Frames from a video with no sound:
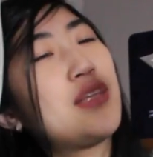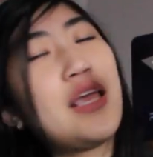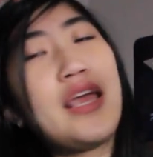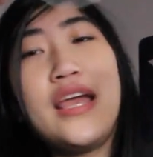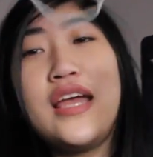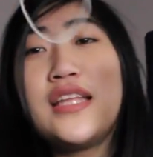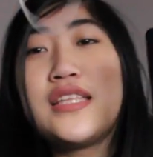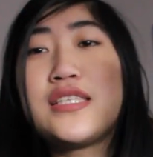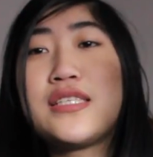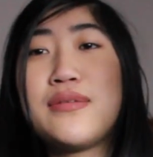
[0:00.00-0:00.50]

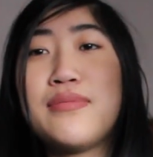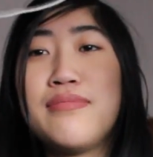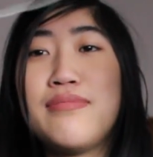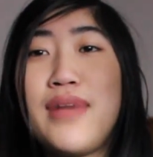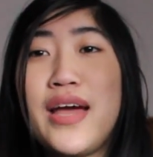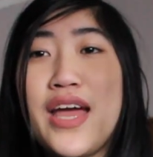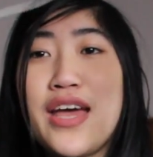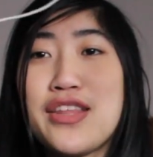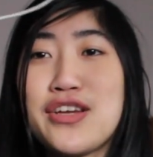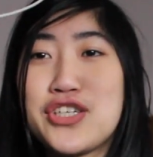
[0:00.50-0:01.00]
it's
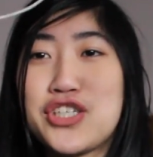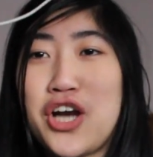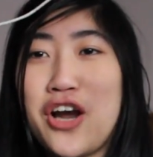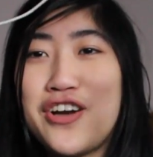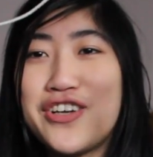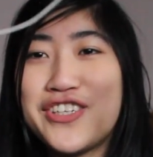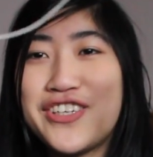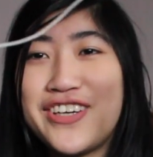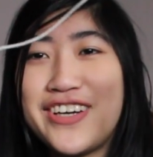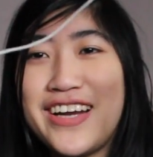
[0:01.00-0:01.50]
my other
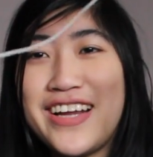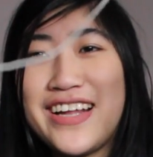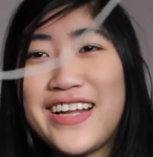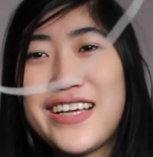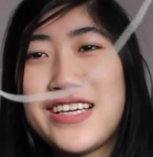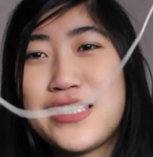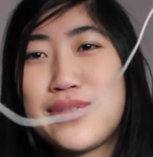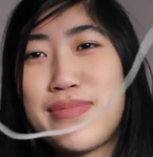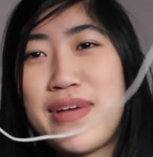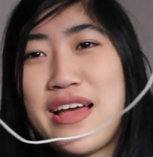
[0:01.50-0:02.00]
charger. It
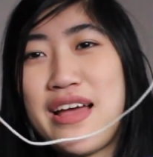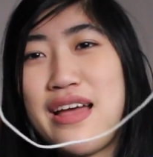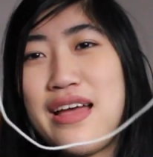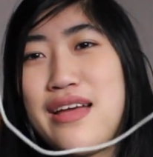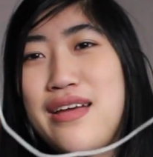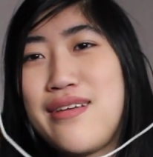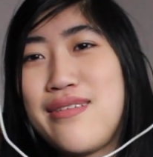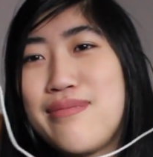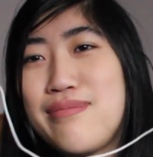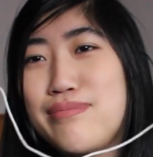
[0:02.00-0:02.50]
is
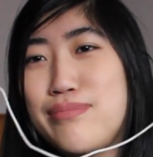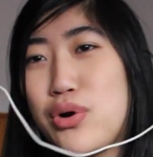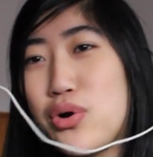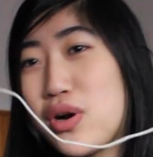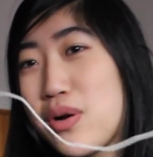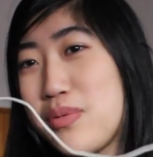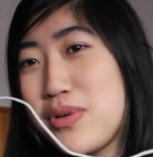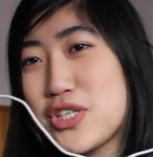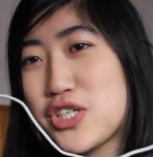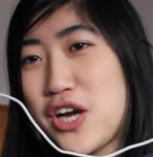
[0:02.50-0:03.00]
my
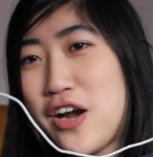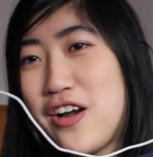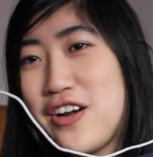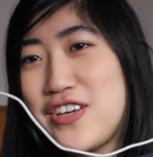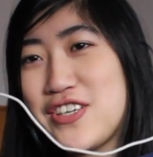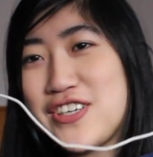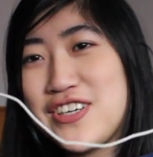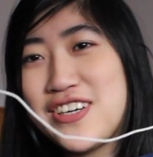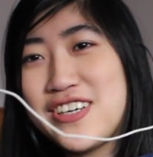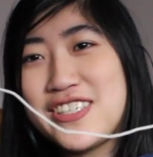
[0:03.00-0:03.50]
portable
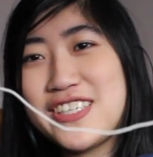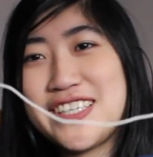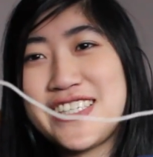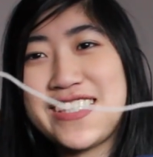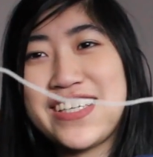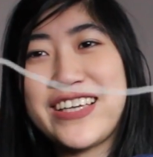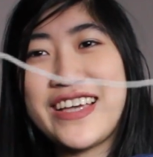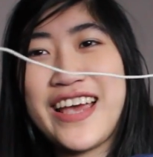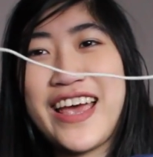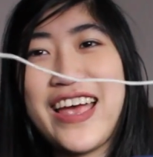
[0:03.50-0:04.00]
charger
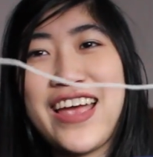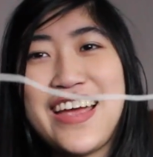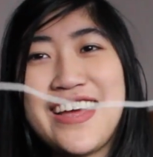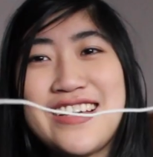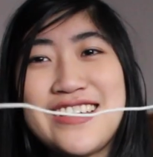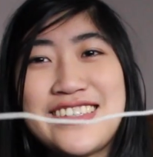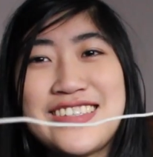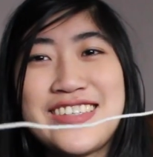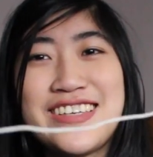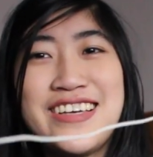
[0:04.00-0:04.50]
just in
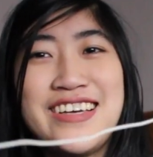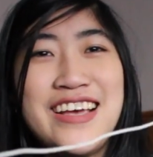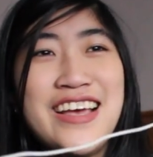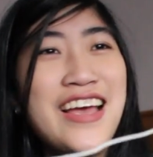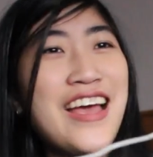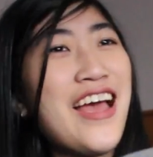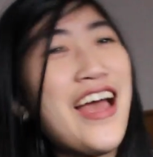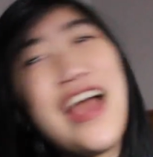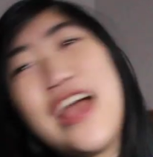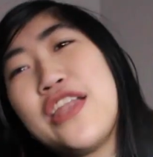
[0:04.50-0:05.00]
case
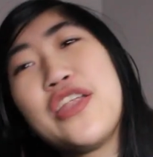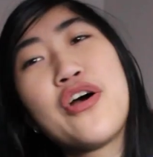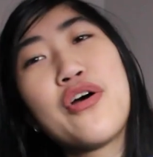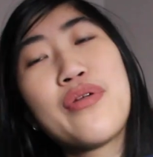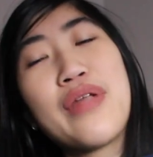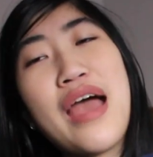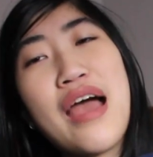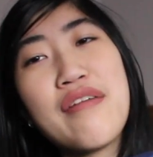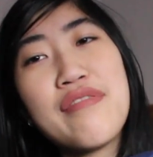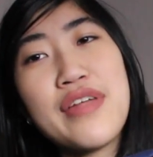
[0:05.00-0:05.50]
I
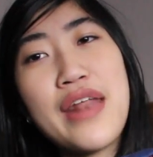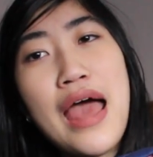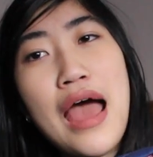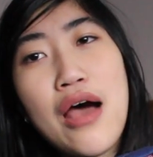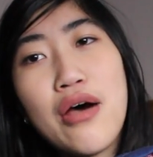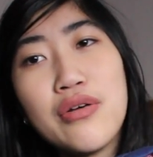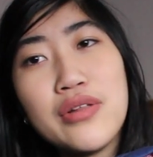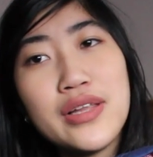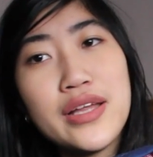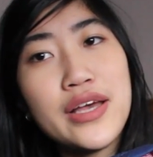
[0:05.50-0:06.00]
don't have an
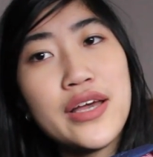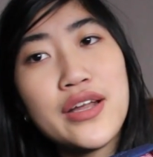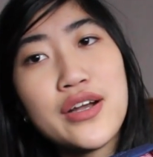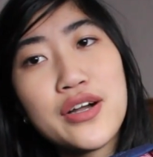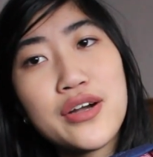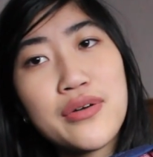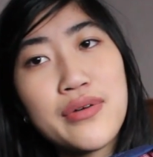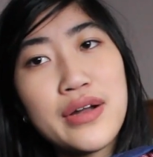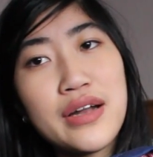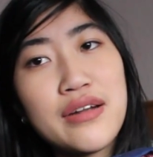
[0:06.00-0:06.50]

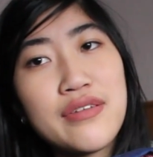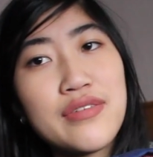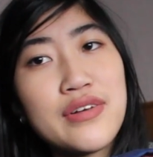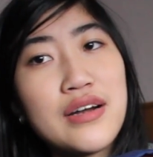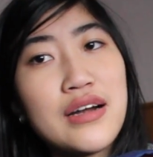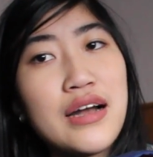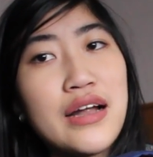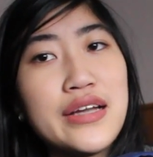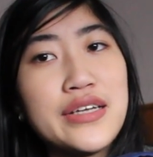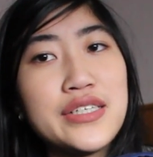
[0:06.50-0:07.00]
outlet or
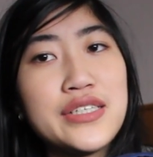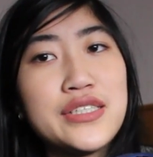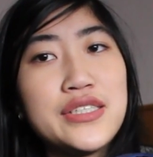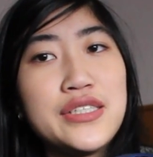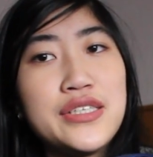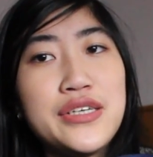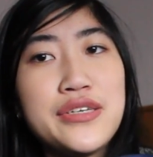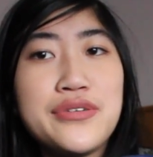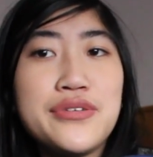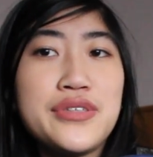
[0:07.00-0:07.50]
whatever. I
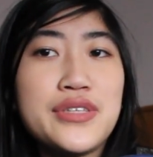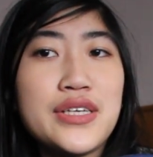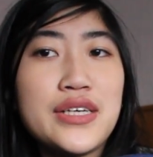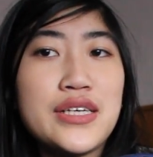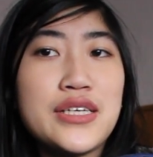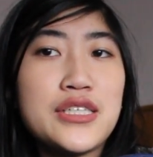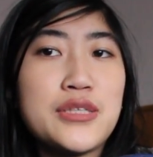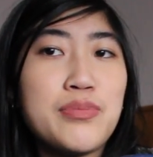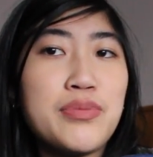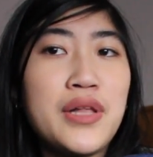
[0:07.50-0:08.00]
just use
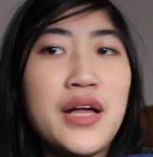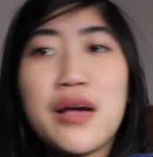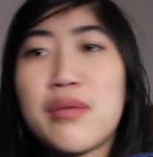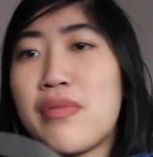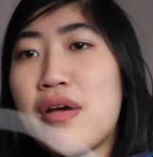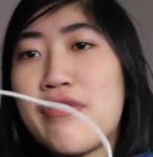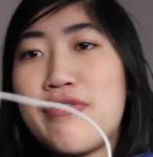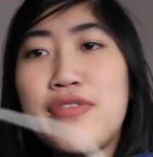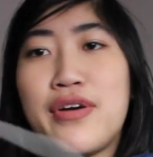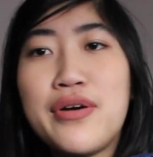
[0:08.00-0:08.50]
this, plug
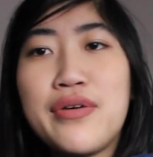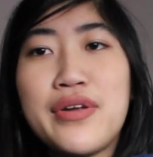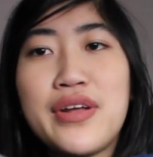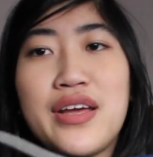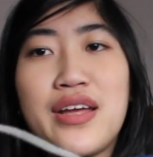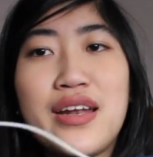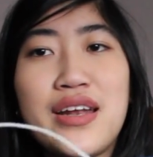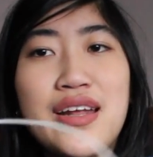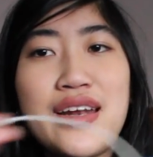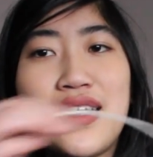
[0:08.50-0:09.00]
my phone
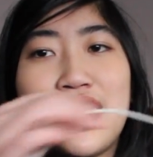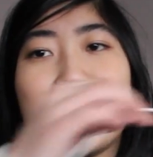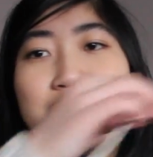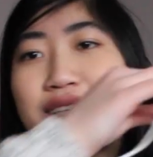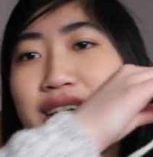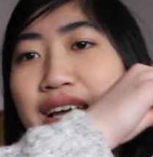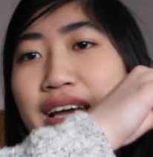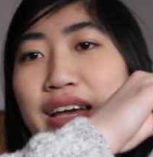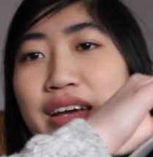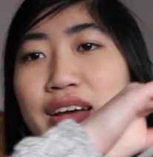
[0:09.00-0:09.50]
in, and
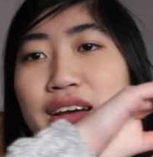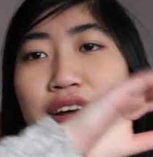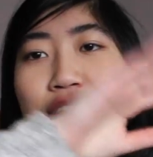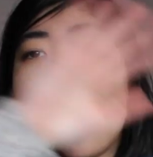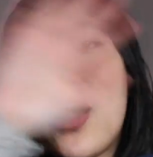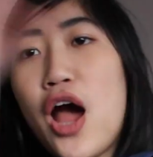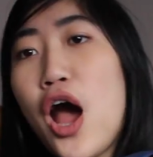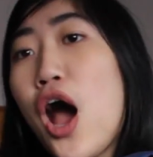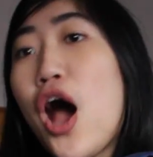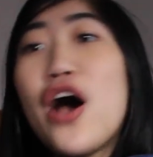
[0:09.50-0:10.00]
it's like
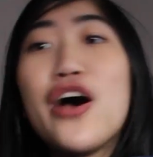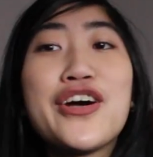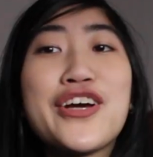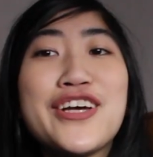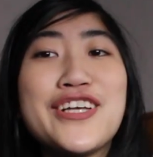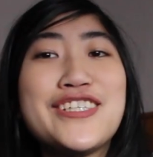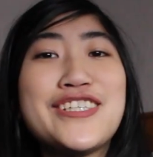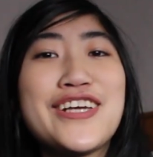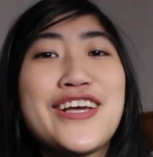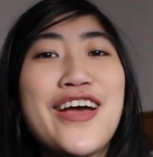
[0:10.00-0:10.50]
all
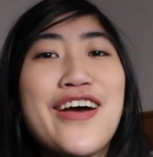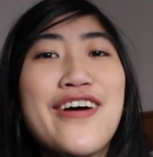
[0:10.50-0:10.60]
good to